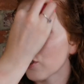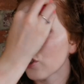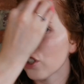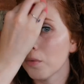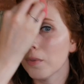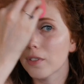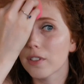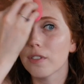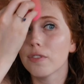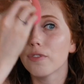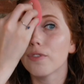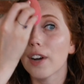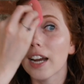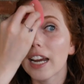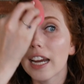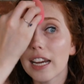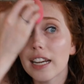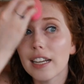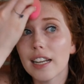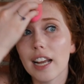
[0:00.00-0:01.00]
And she was
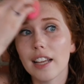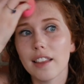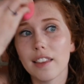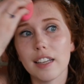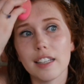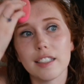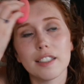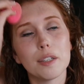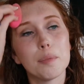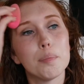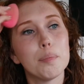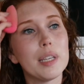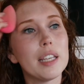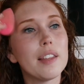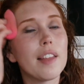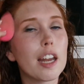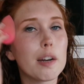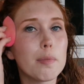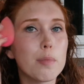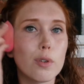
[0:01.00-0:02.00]
afraid, I think, to
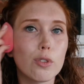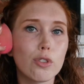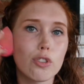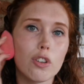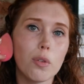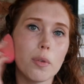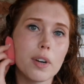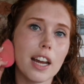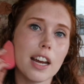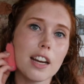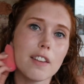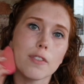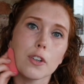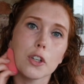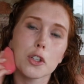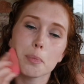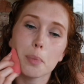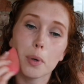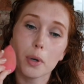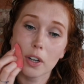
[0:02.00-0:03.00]
be that emotional when I had first